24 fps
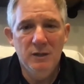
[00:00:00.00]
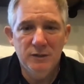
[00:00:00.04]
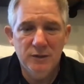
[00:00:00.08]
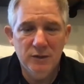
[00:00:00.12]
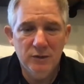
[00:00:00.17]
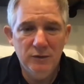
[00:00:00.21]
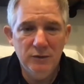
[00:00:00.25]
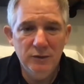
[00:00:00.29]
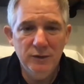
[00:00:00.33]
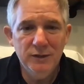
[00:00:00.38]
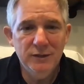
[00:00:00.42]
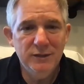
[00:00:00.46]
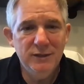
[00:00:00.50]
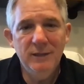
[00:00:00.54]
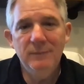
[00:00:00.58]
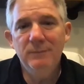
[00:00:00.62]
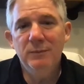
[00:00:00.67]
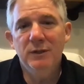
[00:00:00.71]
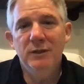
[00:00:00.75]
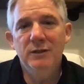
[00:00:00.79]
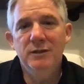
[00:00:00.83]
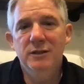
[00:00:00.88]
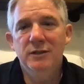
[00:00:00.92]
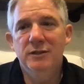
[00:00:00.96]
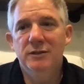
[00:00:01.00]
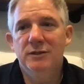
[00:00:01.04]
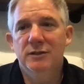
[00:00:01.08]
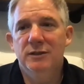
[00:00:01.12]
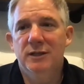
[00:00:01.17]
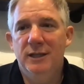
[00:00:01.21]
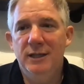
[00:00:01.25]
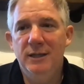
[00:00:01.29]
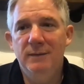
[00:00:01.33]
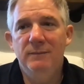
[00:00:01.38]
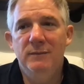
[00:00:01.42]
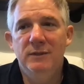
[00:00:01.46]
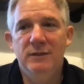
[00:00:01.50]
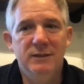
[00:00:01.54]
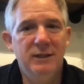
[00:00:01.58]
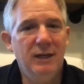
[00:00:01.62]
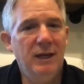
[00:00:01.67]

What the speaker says: So you can simply just keep the